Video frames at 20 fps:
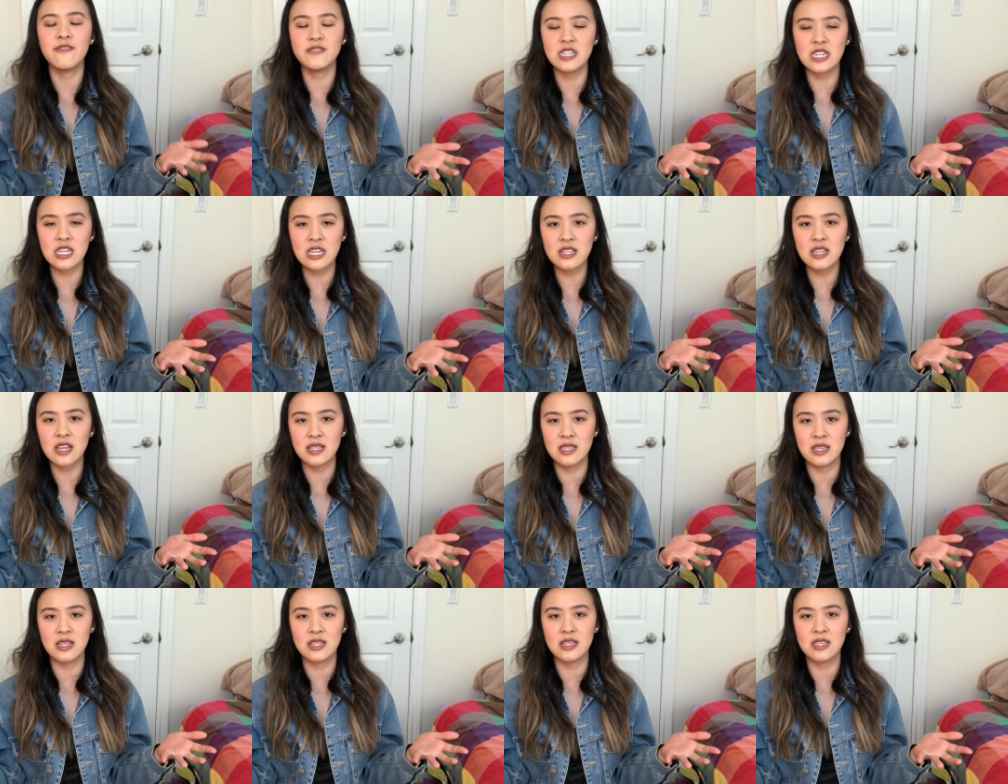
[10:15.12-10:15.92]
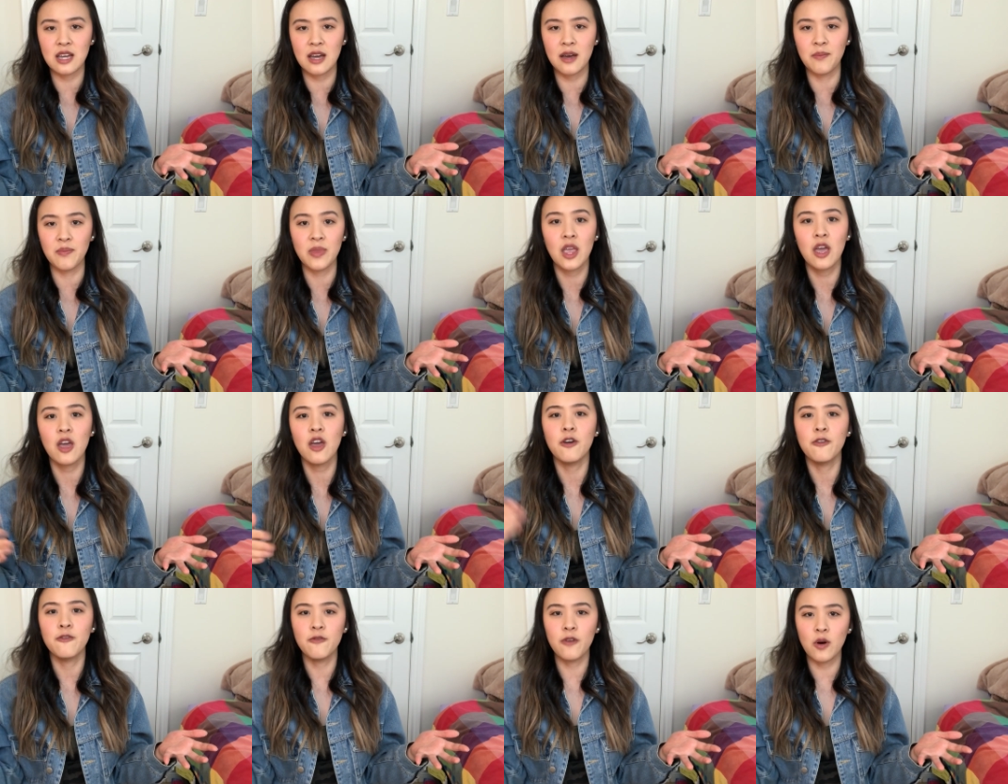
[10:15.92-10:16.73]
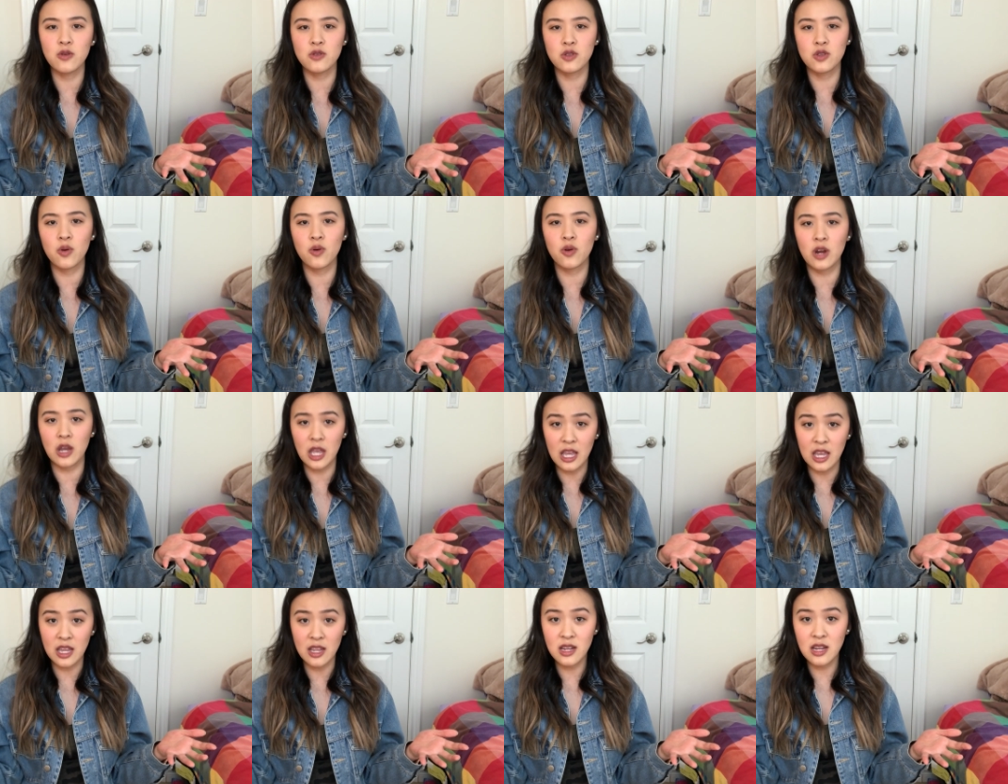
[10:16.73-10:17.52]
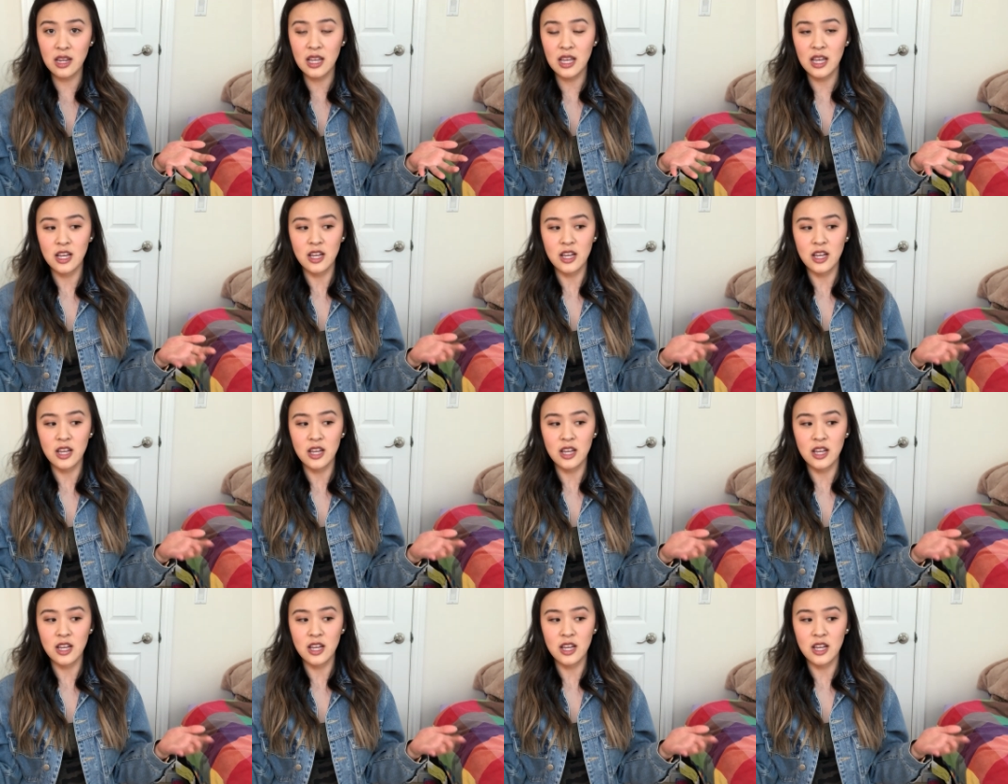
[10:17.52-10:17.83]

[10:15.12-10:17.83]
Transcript: Dee doesn't vote Tori in.